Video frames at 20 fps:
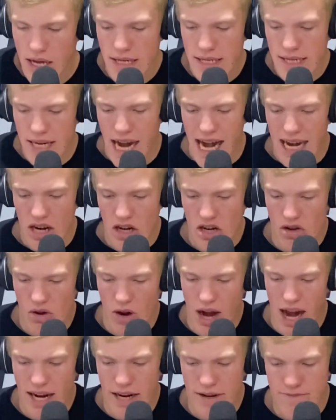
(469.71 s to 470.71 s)
Tanner
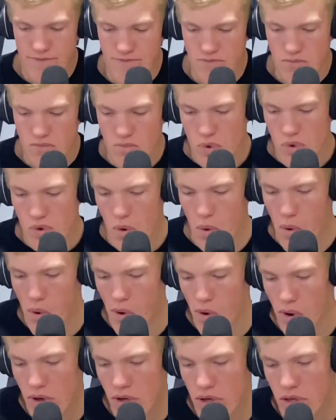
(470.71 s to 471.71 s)
Gray,
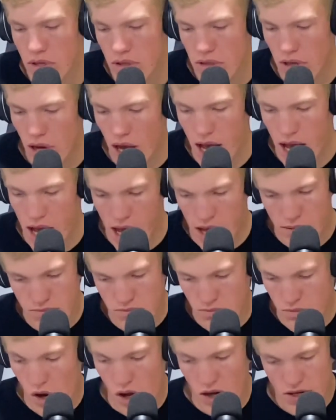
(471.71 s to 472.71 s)
um,
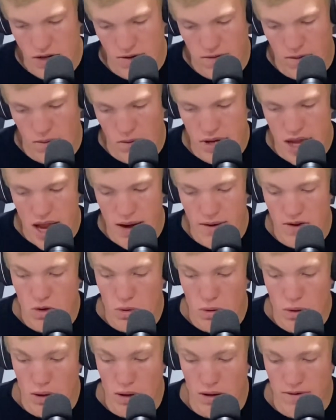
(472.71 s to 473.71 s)
also full time for
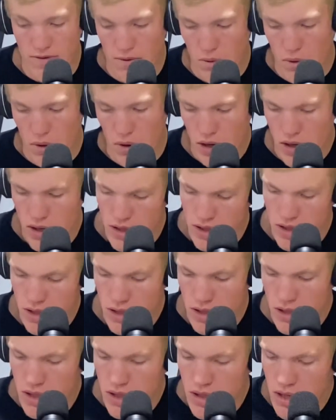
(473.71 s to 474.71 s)
2024.
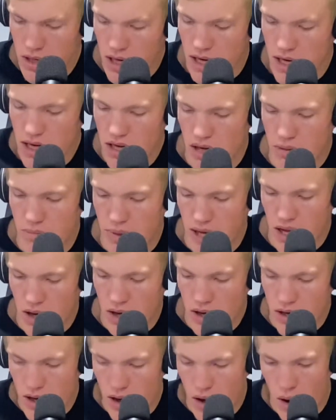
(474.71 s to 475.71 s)
Continue to
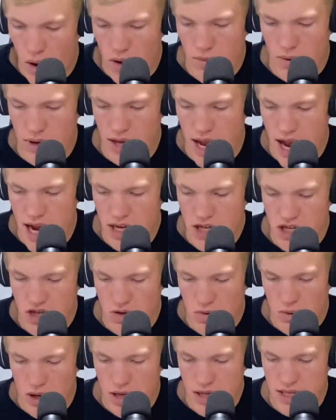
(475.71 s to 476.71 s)
build on what last year
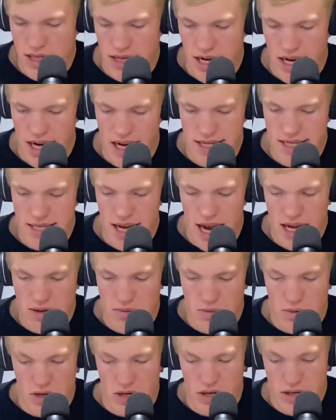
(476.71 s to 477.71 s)
was. His stats
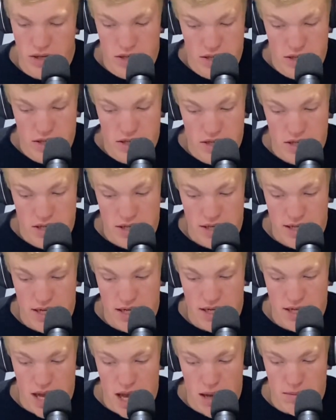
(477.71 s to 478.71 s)
were
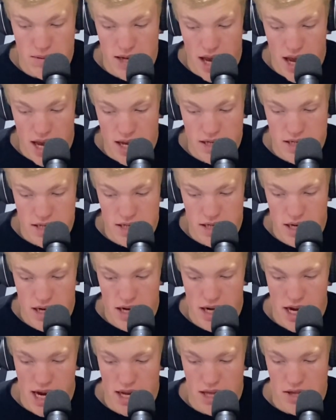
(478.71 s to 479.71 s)
six top tens
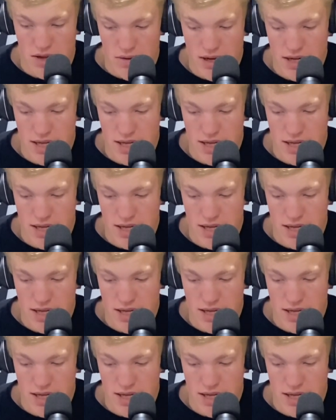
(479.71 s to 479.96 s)
and three